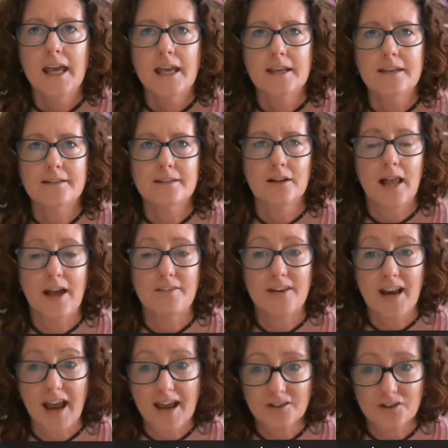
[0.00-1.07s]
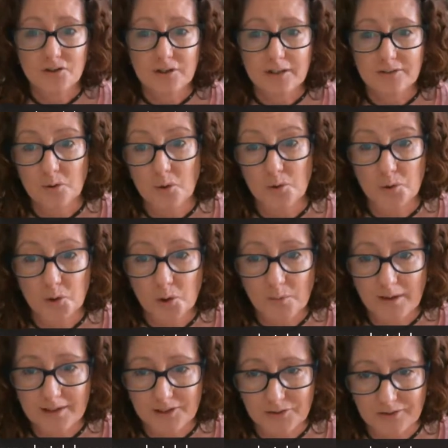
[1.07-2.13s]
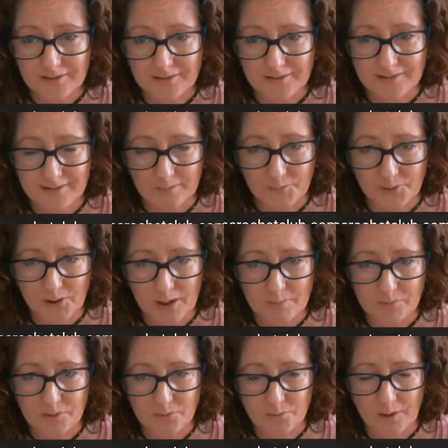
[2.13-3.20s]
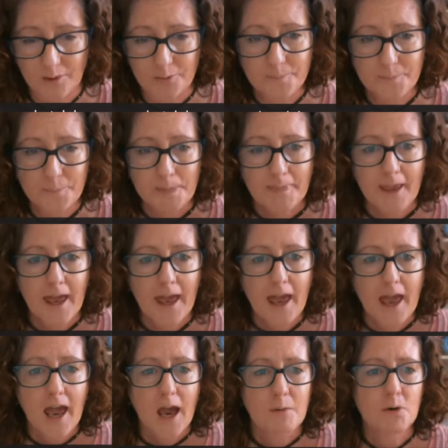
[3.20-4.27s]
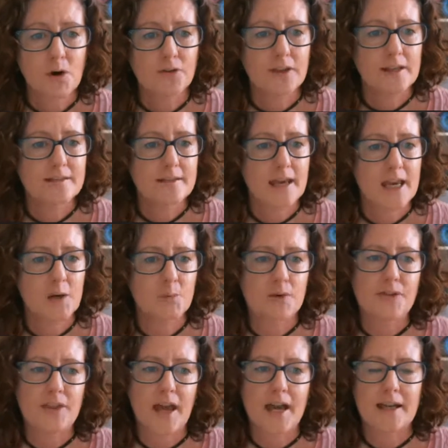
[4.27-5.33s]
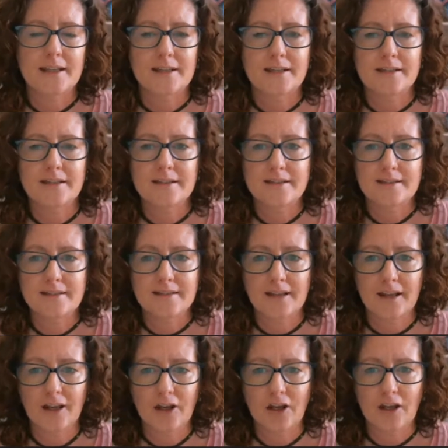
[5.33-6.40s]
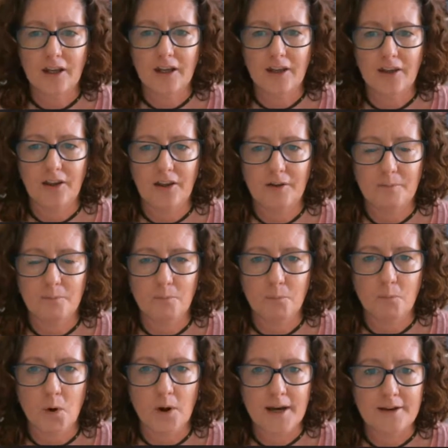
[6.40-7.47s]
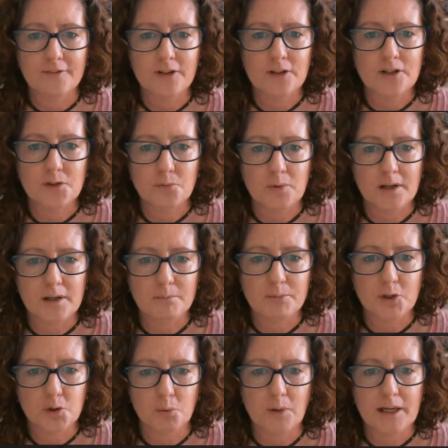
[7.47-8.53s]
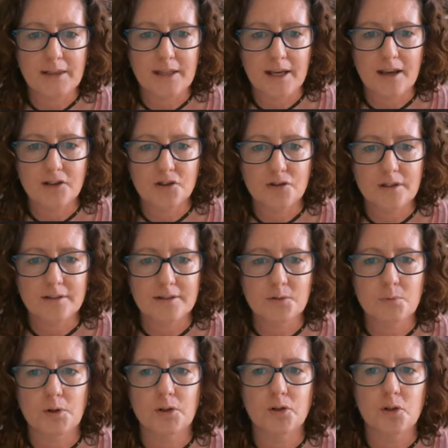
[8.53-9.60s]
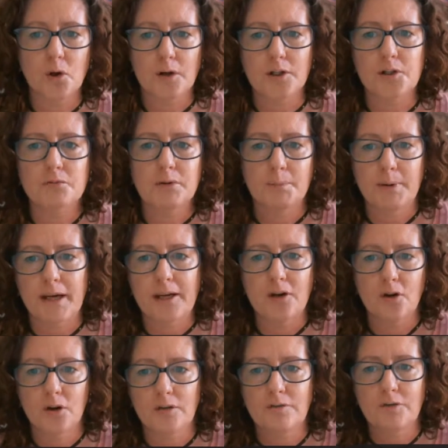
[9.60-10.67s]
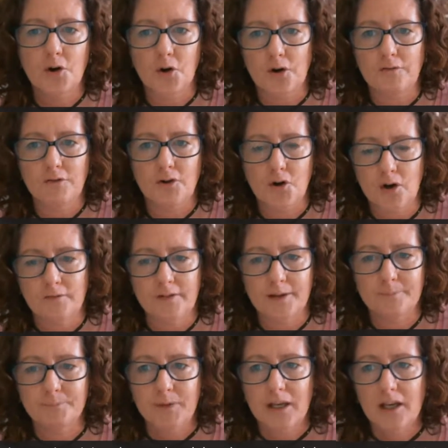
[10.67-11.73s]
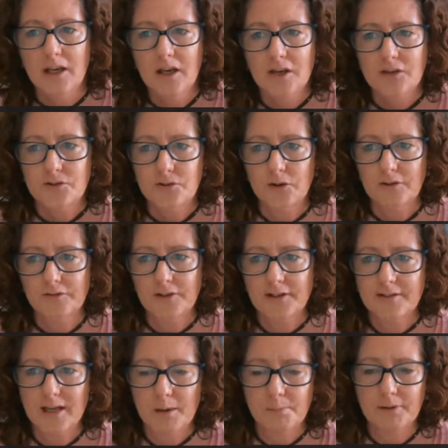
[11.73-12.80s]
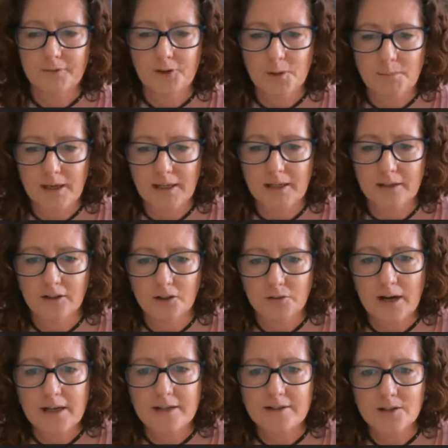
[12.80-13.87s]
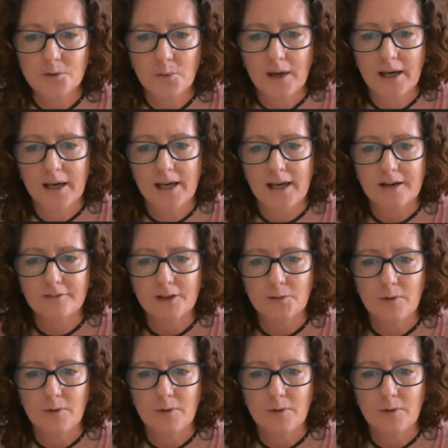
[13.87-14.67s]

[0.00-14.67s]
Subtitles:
is they'll have an asterisk or 2 asterisks sometimes as well. And what they're saying with that is whatever is written between the asterisks is what you're going to repeat over and over and over. So, for example, if you're making a granny square, every